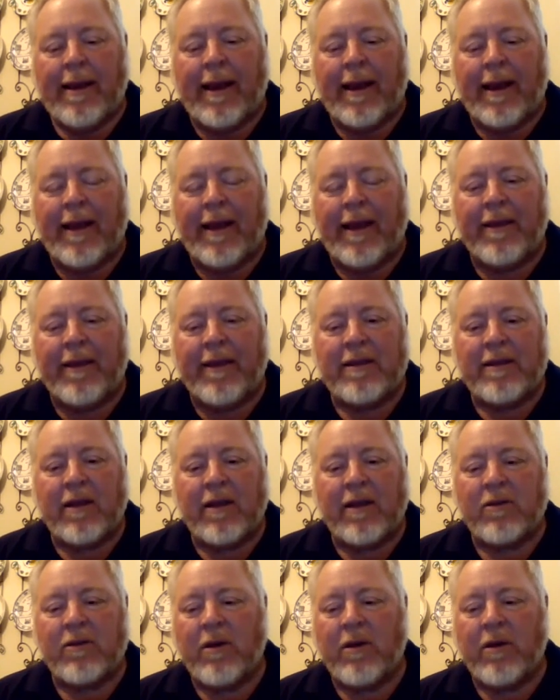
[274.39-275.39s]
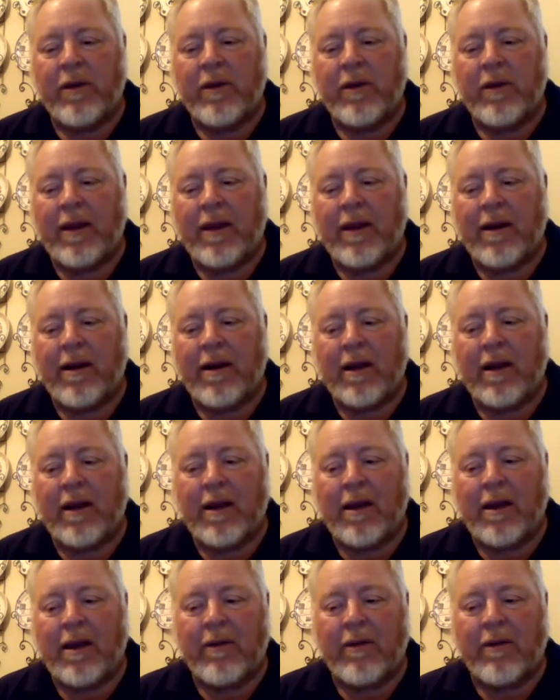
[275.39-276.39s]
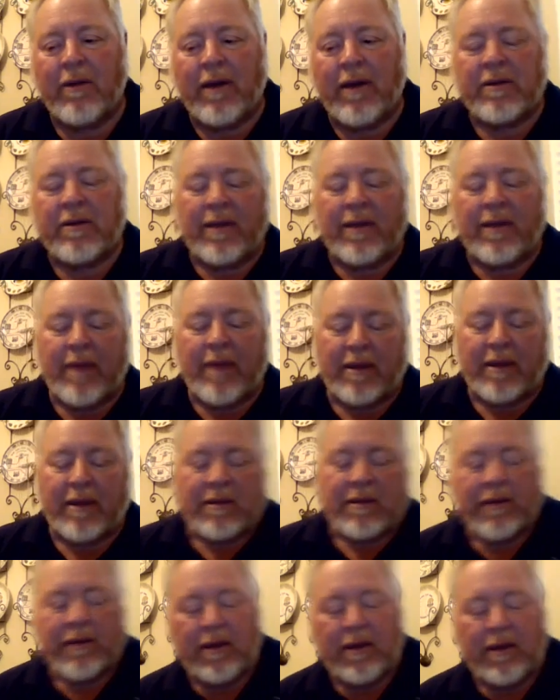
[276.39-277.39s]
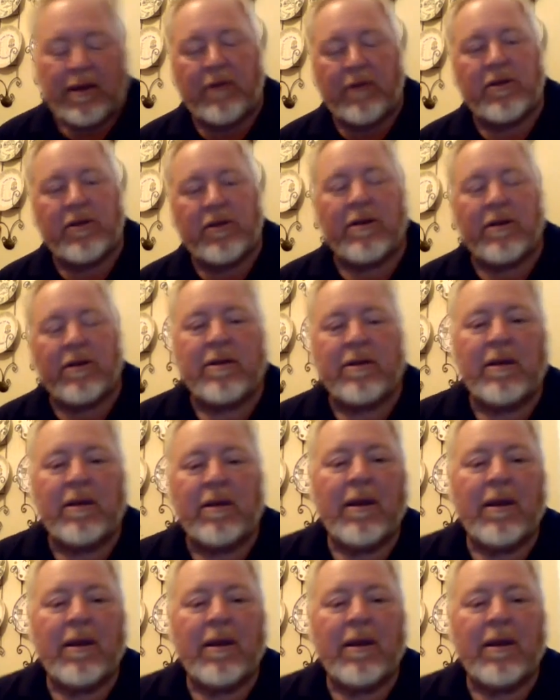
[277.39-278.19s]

And these letters will go in there. I know when I was state master in New Jersey,